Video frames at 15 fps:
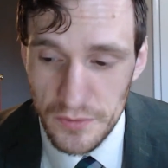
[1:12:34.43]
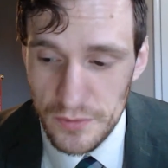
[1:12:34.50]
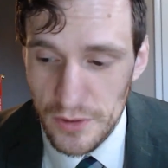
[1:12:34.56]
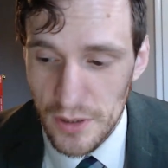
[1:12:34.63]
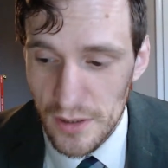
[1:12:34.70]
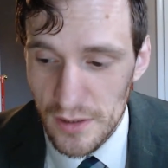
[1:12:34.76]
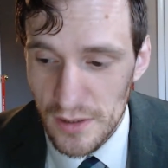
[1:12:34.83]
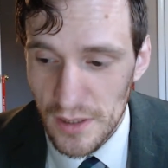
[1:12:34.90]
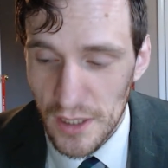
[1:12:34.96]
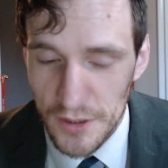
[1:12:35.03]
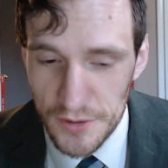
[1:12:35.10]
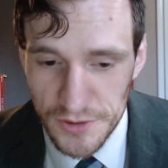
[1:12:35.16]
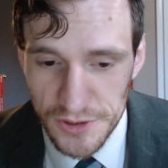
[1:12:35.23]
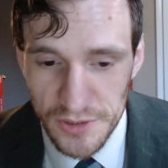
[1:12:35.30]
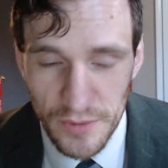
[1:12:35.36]
Lachlan
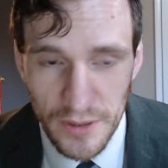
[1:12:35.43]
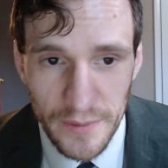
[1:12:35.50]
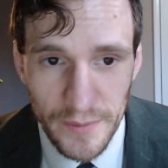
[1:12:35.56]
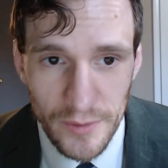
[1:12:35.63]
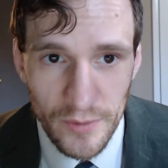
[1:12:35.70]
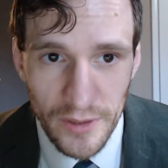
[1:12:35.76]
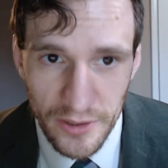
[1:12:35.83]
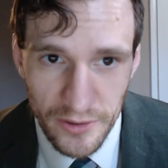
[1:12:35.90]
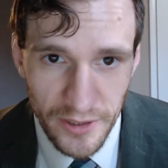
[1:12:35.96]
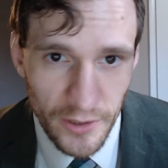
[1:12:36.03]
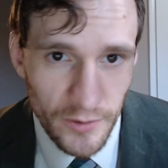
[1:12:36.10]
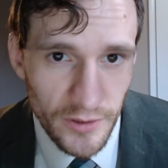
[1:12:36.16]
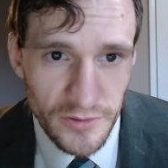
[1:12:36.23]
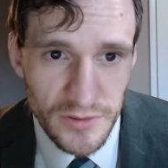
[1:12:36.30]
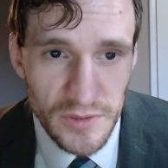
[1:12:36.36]
Giles should probably be one of your
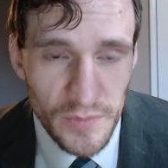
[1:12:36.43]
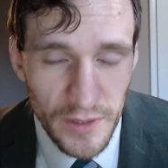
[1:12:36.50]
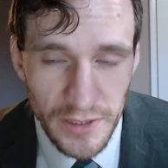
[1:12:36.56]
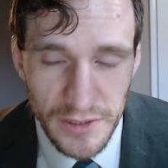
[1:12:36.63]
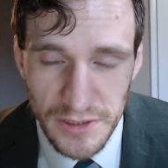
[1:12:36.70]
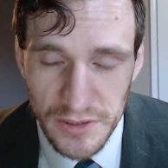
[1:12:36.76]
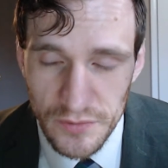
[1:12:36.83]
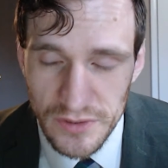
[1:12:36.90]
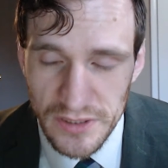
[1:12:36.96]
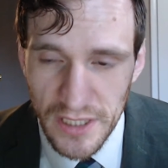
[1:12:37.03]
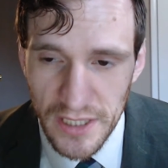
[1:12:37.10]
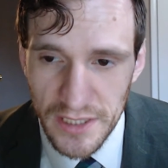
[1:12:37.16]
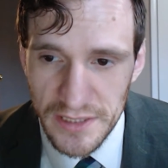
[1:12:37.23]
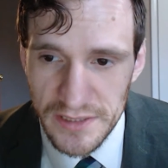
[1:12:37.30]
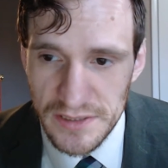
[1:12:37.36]
heroes because he was an
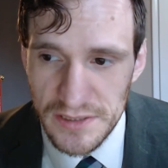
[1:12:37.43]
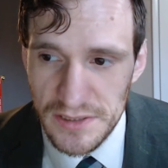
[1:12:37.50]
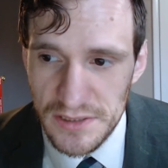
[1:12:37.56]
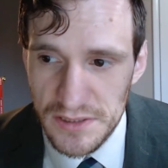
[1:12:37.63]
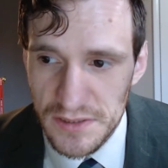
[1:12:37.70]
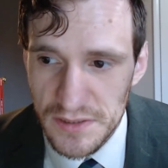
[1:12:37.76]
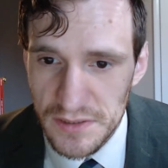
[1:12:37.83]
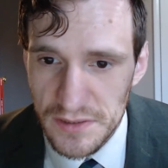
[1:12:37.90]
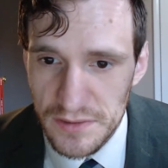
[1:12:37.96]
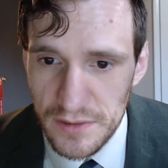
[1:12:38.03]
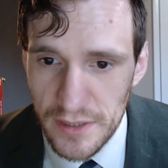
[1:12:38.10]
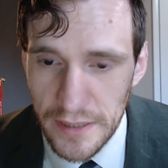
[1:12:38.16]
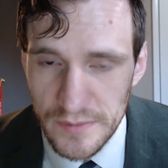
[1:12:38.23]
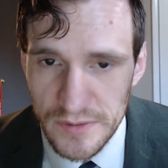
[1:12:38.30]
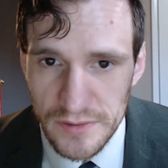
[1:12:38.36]
80cc
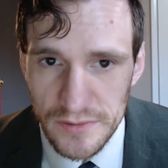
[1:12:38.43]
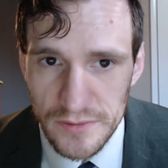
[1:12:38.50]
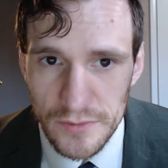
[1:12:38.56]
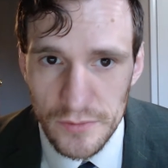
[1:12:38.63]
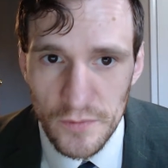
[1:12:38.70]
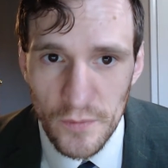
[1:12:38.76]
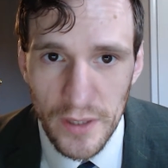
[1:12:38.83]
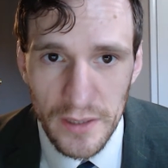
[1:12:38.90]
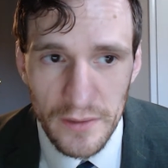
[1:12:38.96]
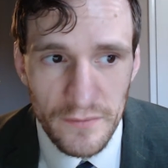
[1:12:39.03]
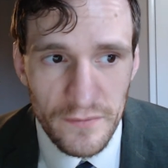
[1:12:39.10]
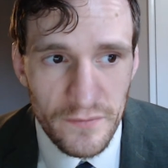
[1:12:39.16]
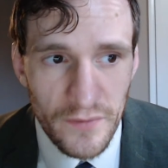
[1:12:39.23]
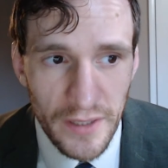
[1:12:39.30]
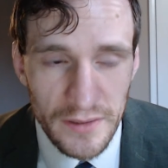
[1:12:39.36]
absolute weight
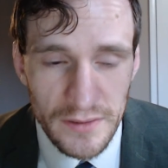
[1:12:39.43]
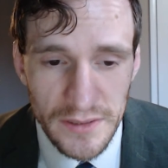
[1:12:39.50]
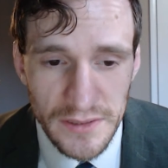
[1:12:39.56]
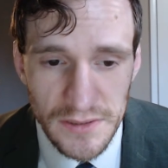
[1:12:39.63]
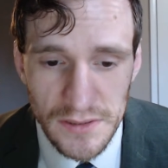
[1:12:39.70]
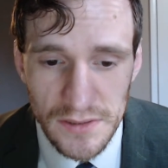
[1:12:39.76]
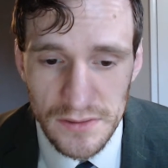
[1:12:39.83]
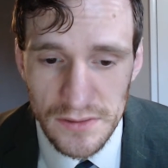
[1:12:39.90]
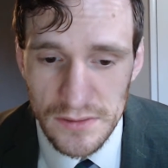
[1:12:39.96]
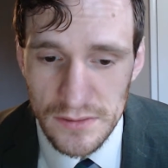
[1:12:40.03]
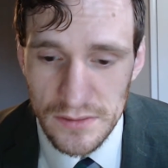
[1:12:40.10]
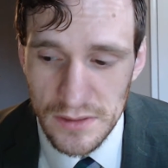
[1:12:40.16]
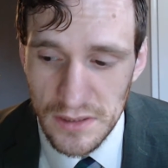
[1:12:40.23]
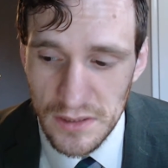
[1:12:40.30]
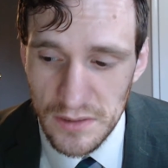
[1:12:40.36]
finalist.
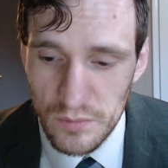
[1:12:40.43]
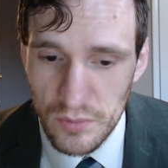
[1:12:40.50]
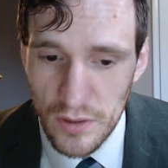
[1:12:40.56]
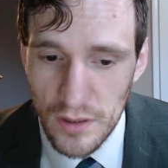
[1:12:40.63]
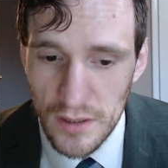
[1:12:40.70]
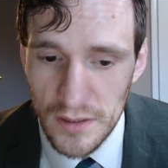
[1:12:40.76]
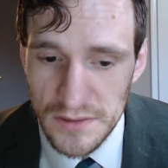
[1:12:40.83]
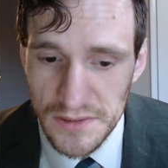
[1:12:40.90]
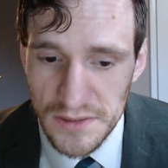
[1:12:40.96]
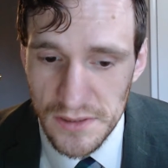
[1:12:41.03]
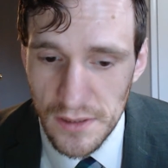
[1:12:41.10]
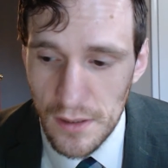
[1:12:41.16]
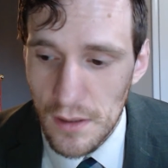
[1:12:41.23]
He bronzed.